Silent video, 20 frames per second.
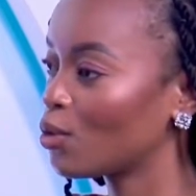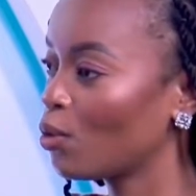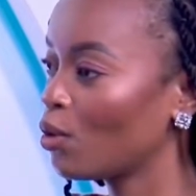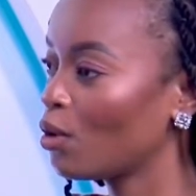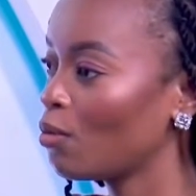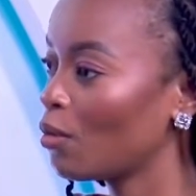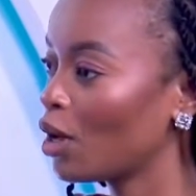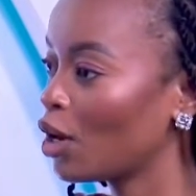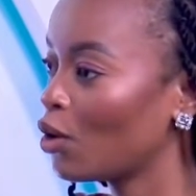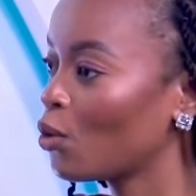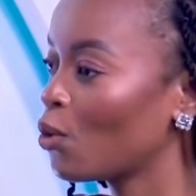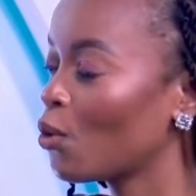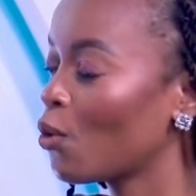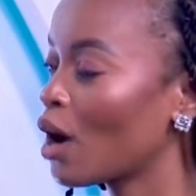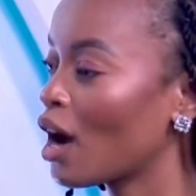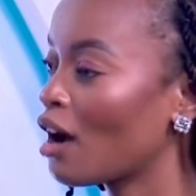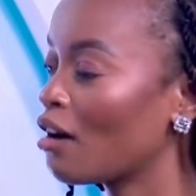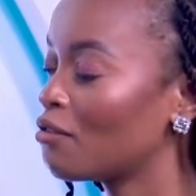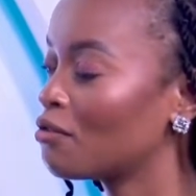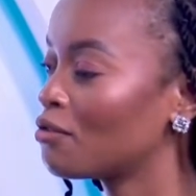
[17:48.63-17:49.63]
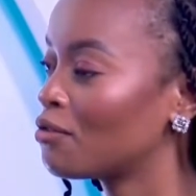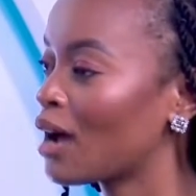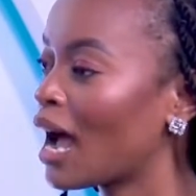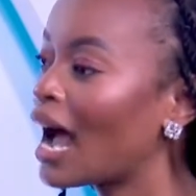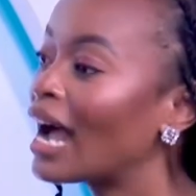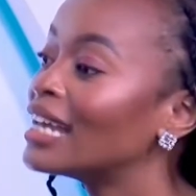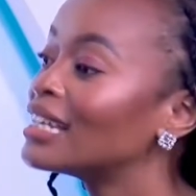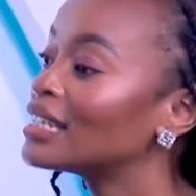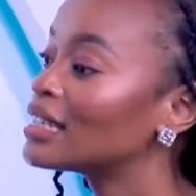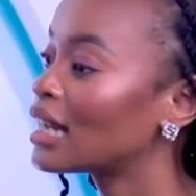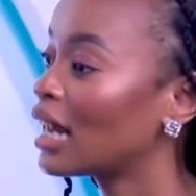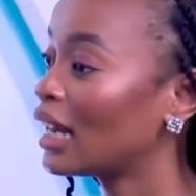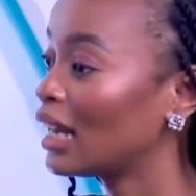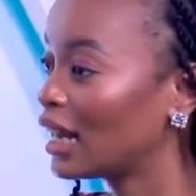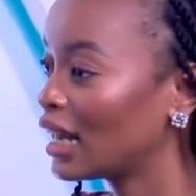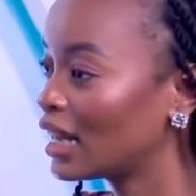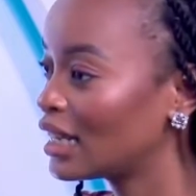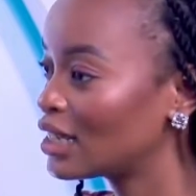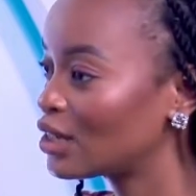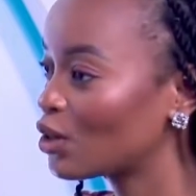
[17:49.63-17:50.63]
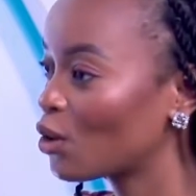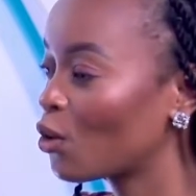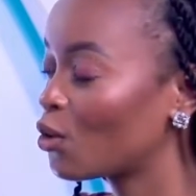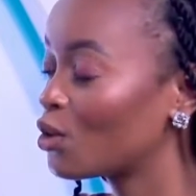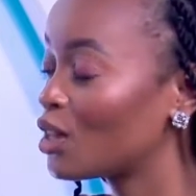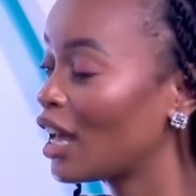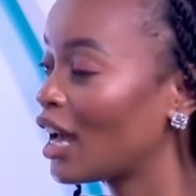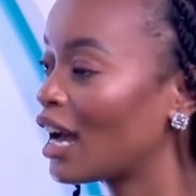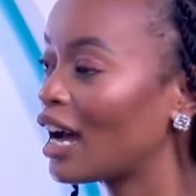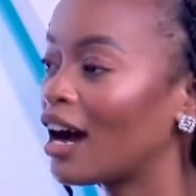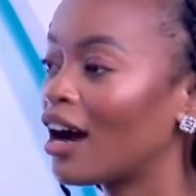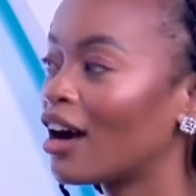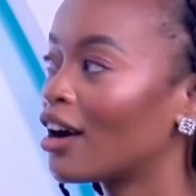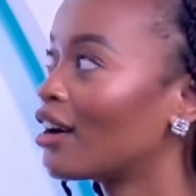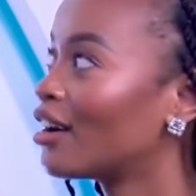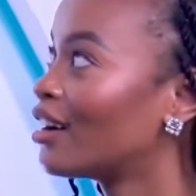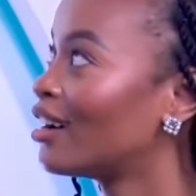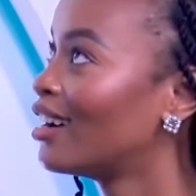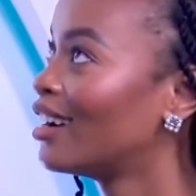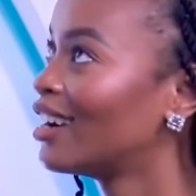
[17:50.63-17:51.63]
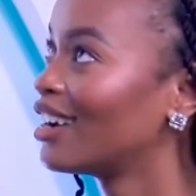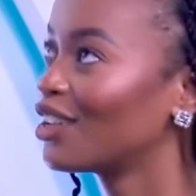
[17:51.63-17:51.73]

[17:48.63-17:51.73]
women who have high standards, or they are,